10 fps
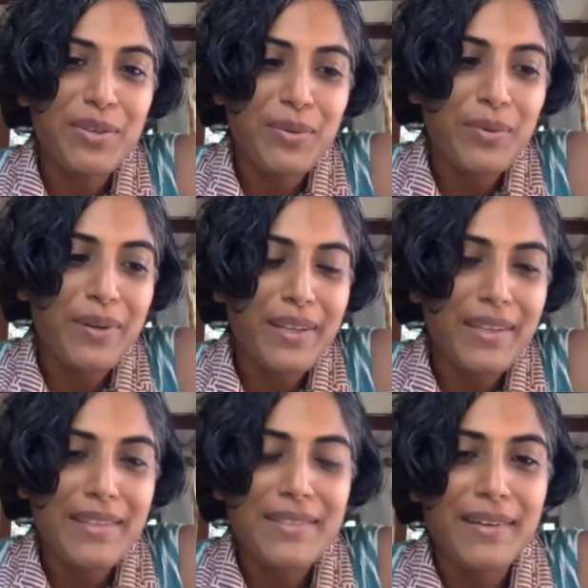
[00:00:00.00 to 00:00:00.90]
you, and
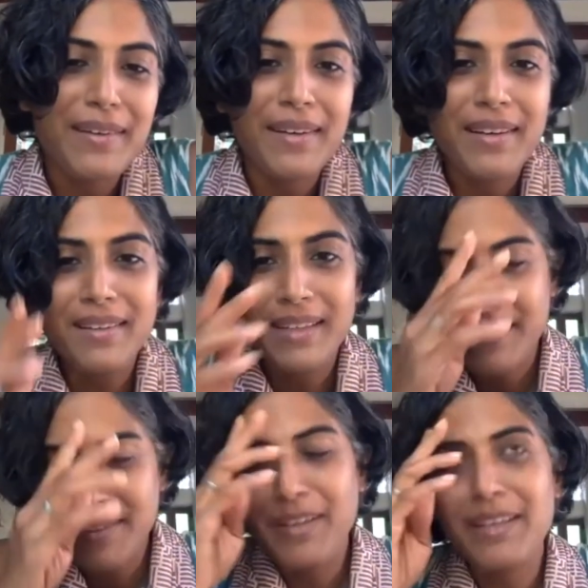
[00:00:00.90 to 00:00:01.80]
that's a
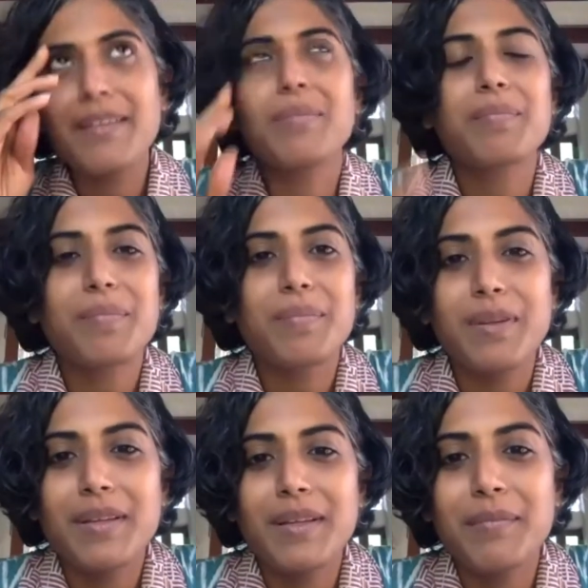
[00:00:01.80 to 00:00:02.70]
that's a very
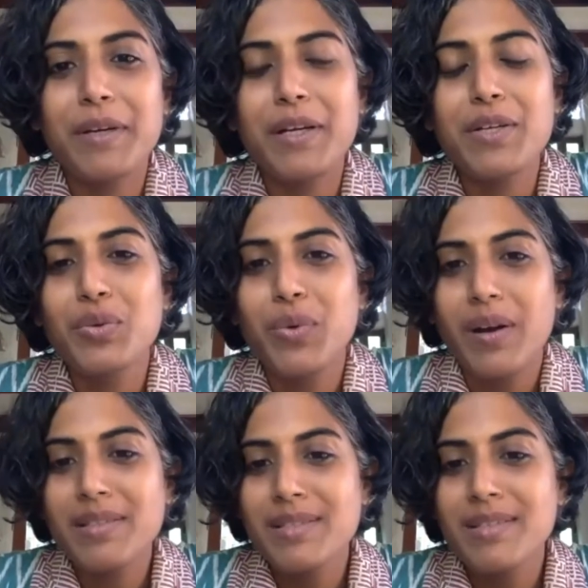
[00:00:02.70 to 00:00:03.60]
a very
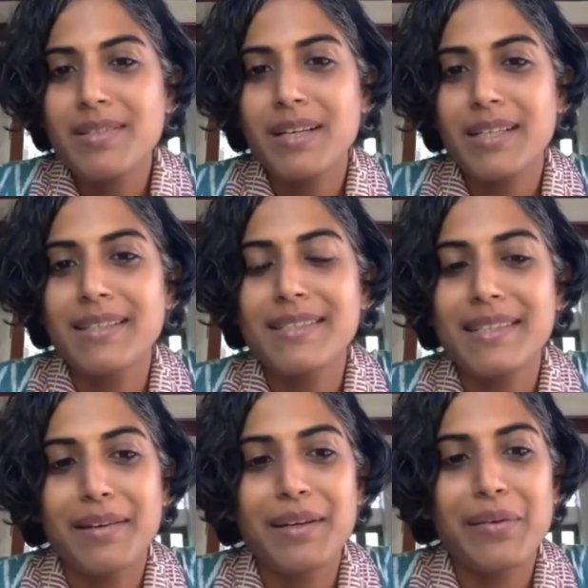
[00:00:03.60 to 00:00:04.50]
nuanced
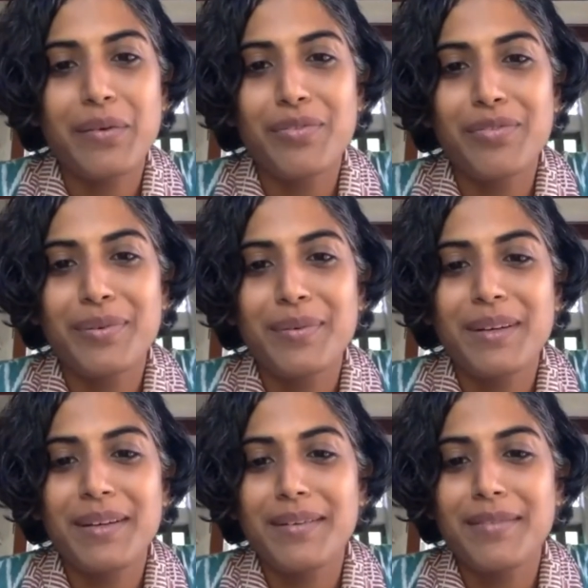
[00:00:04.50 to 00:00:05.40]
understanding of
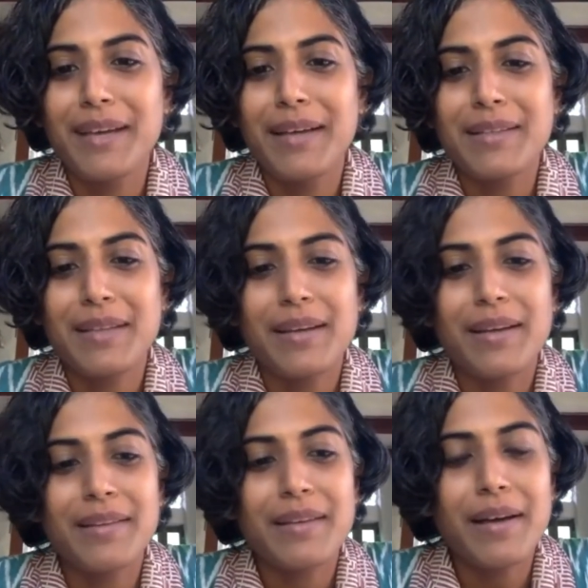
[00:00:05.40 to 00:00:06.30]
uh, of that, and I
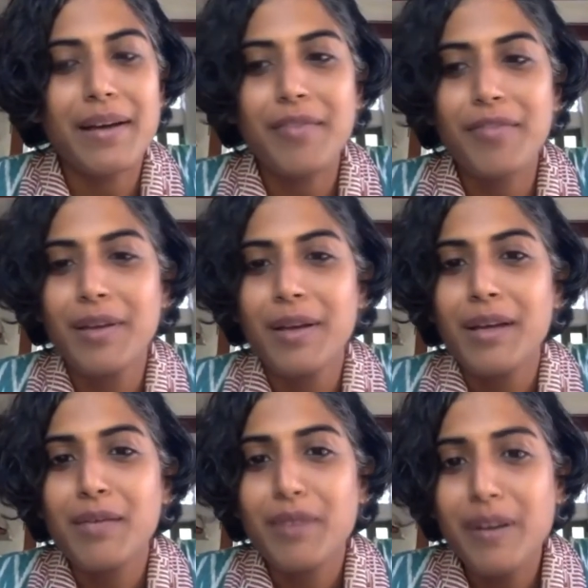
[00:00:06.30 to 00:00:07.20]
think I
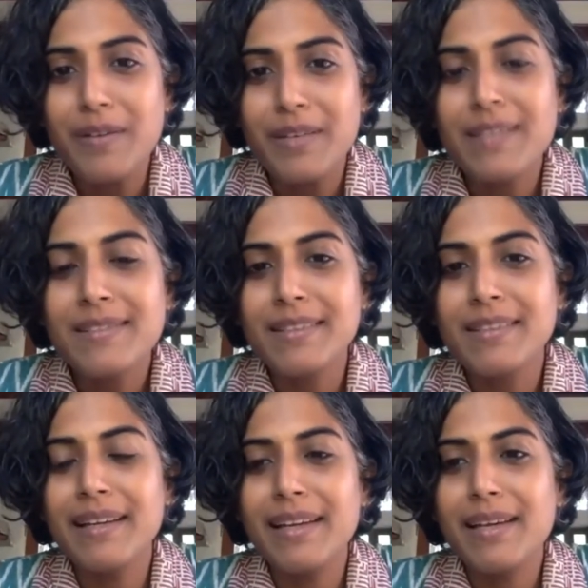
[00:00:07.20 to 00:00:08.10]
very
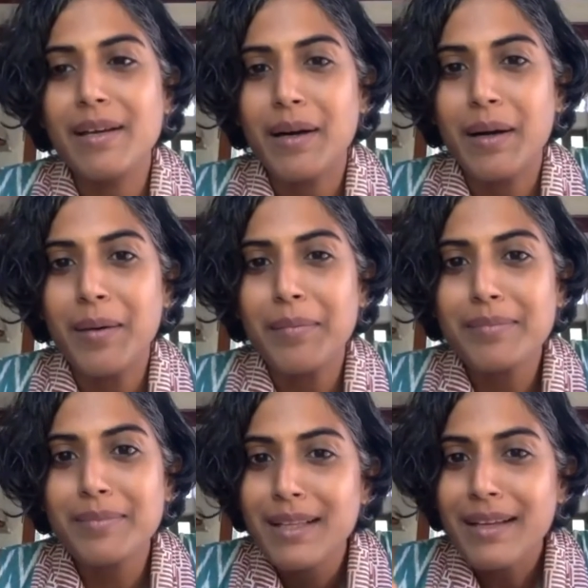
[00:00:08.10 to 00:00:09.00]
recently
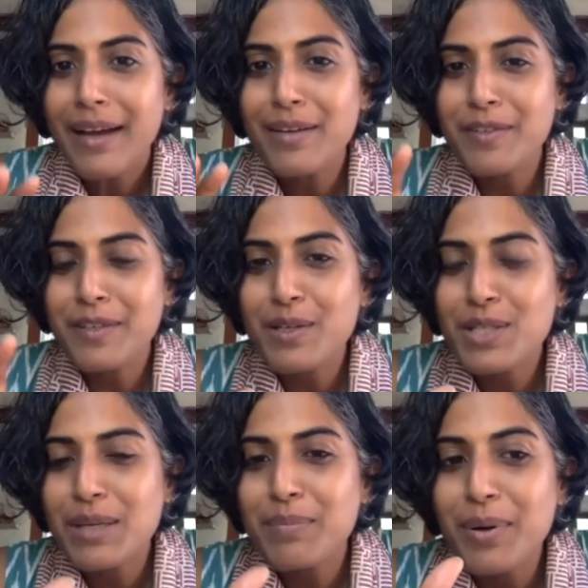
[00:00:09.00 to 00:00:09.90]
um, kind of
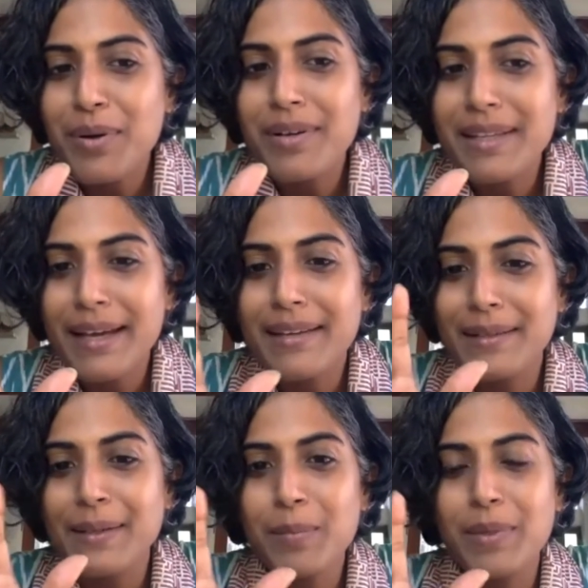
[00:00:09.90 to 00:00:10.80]
touched upon that a
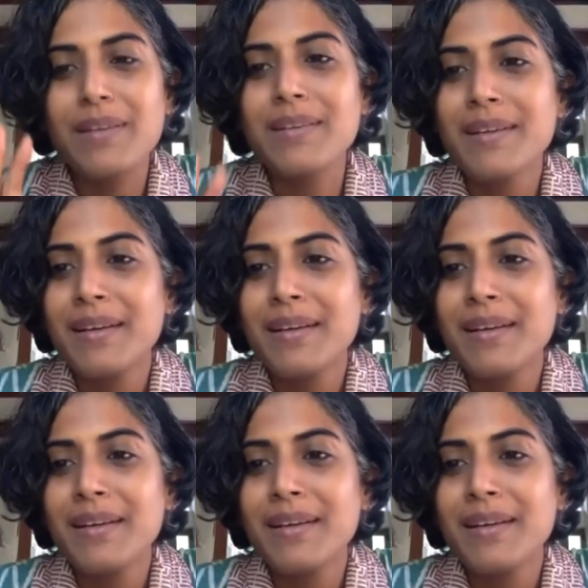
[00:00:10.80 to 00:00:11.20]
little bit